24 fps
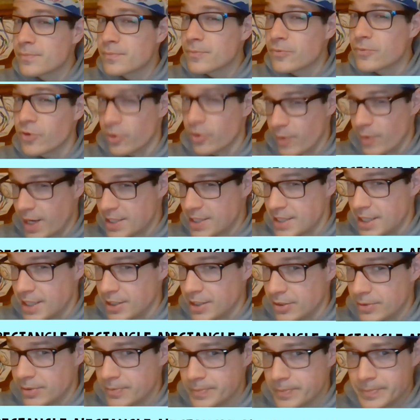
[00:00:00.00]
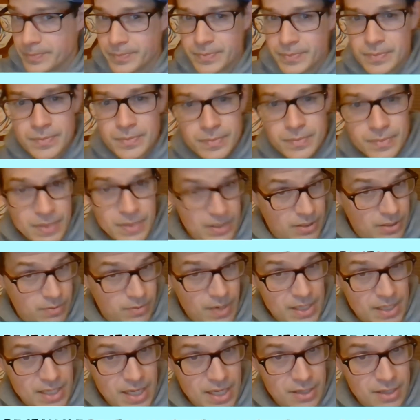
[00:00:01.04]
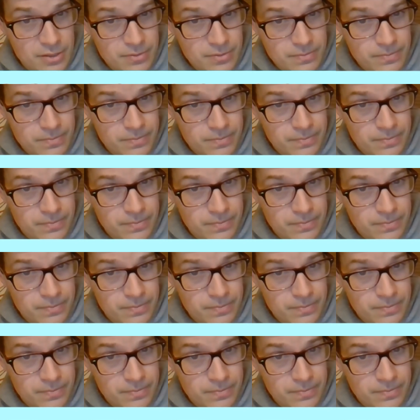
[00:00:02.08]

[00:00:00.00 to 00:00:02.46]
for a rectangle. This is a rectangle?